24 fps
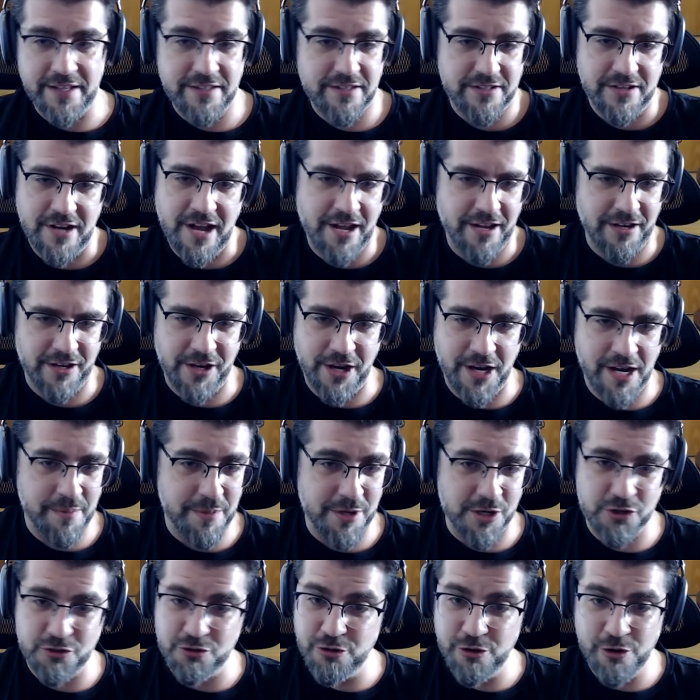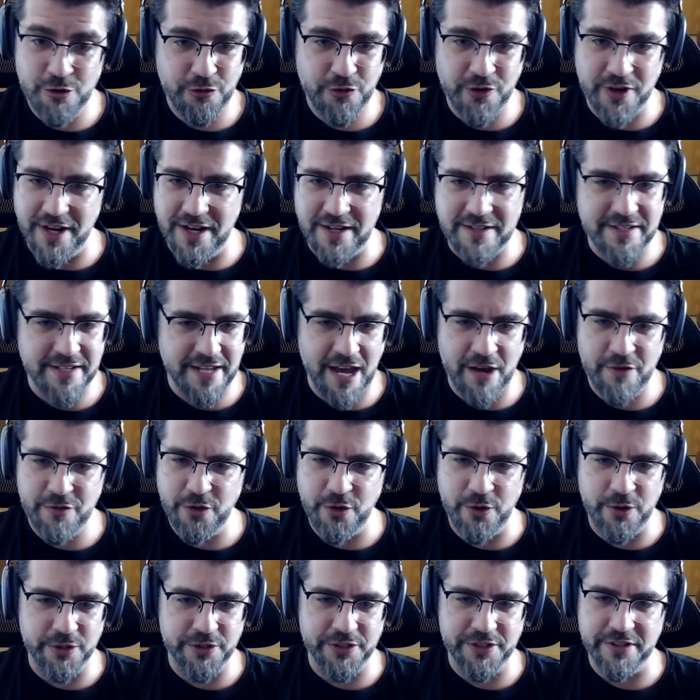that's not going to be true for ETF
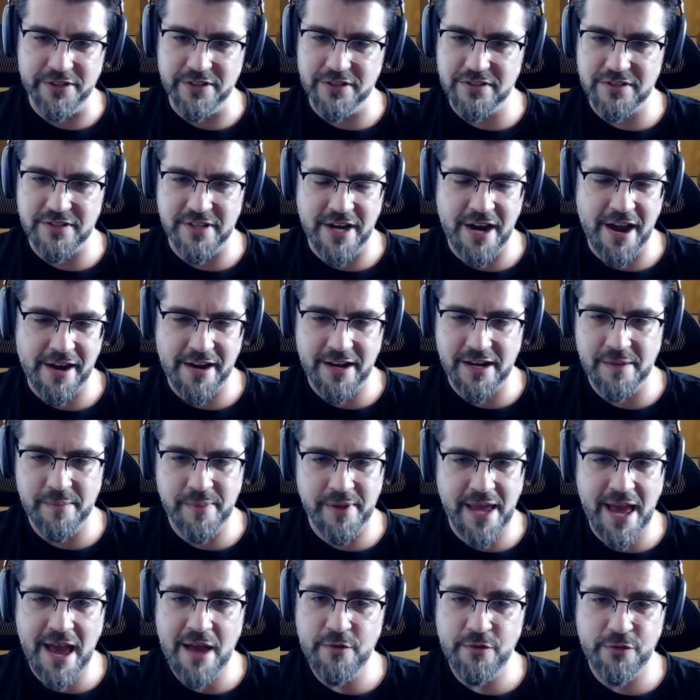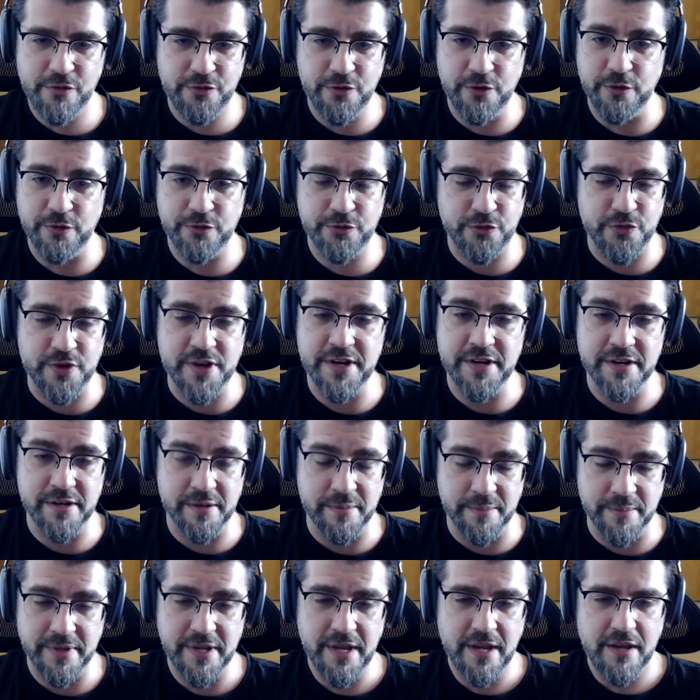holders. They're not going to be have full
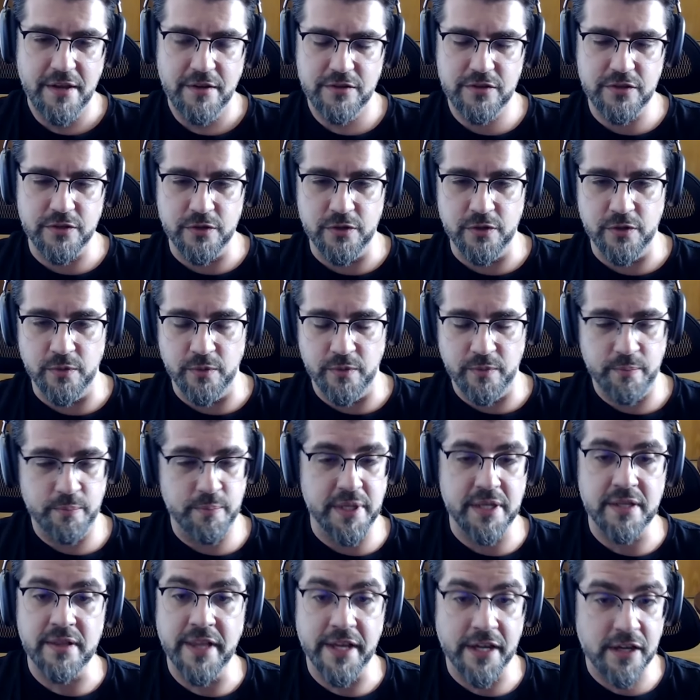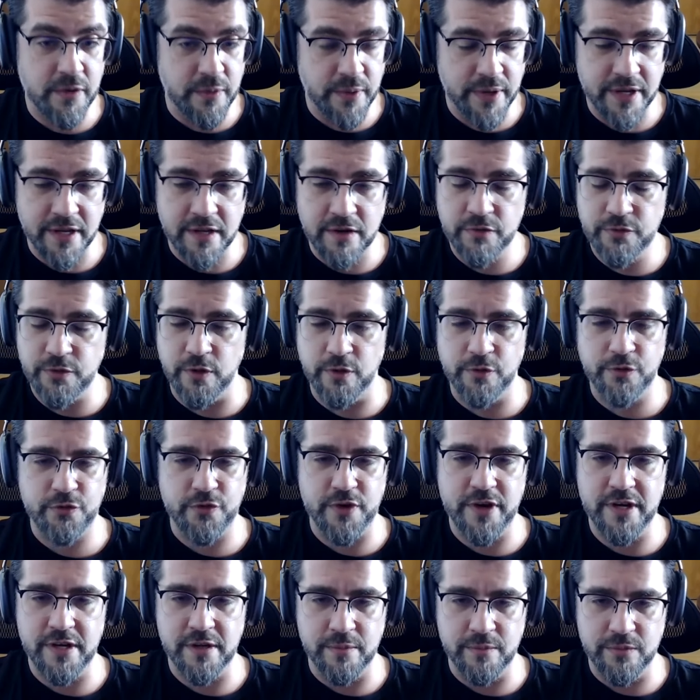freedom to be liquid, full
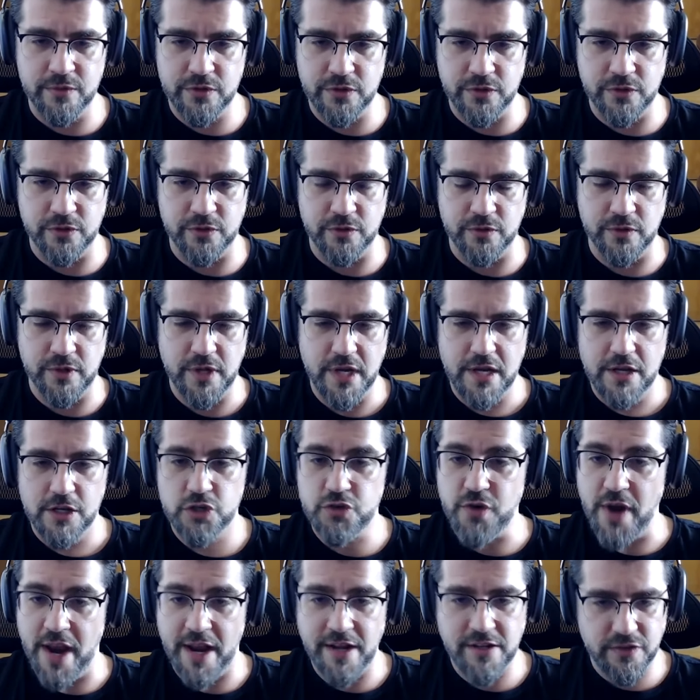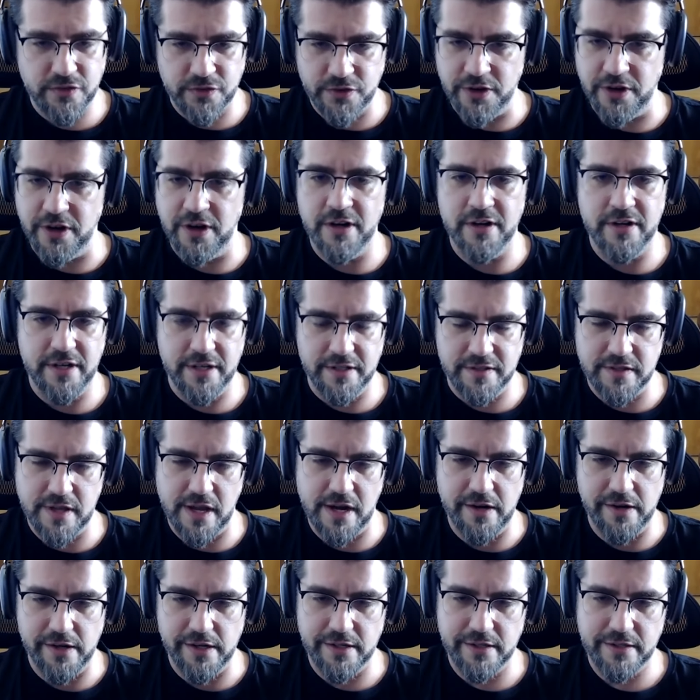freedom to transfer,
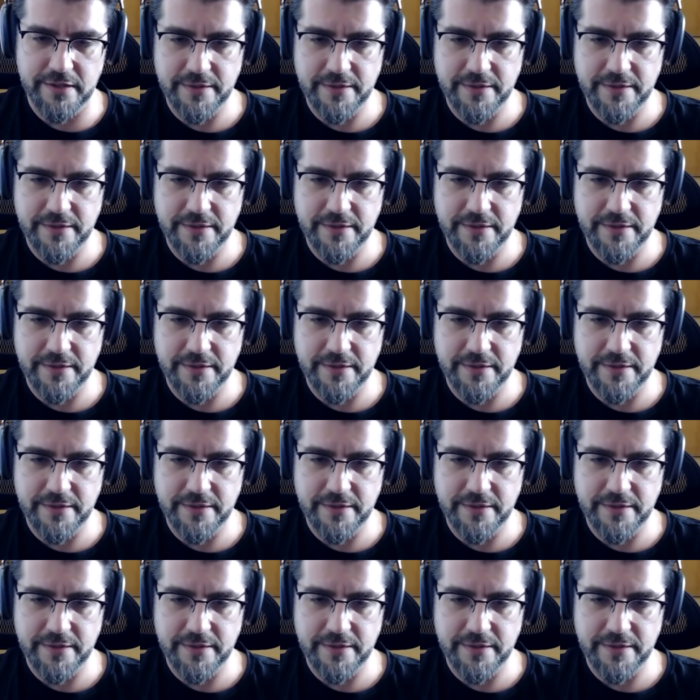etc.